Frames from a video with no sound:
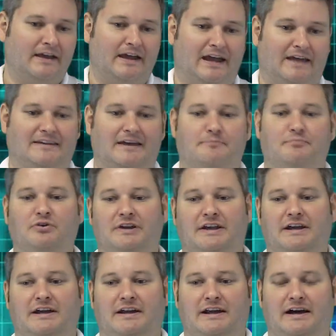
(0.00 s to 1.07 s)
and they put
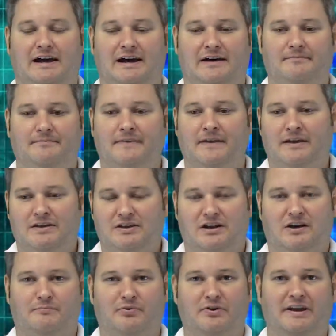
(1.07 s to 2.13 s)
in
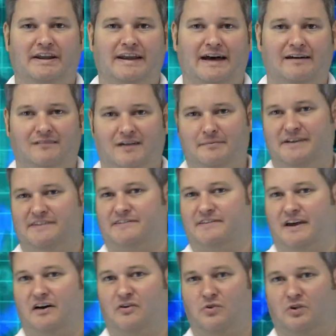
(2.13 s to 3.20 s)
put in that limit
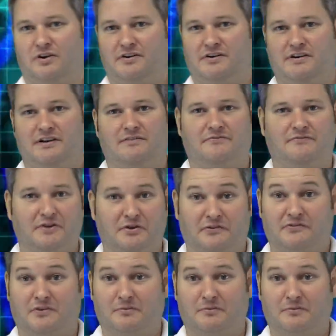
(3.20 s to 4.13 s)
sell order and it fills